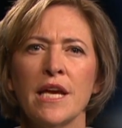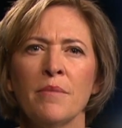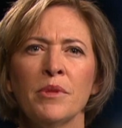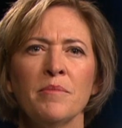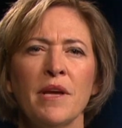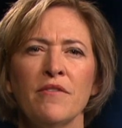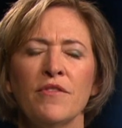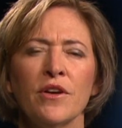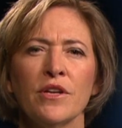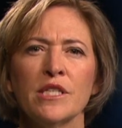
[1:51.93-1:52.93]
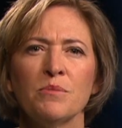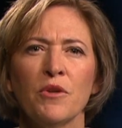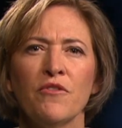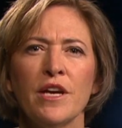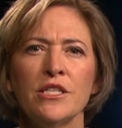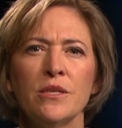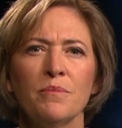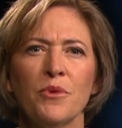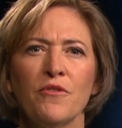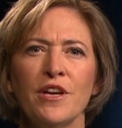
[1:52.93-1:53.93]
implement various
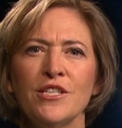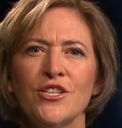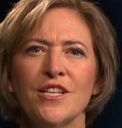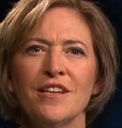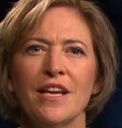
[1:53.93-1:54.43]
prevention,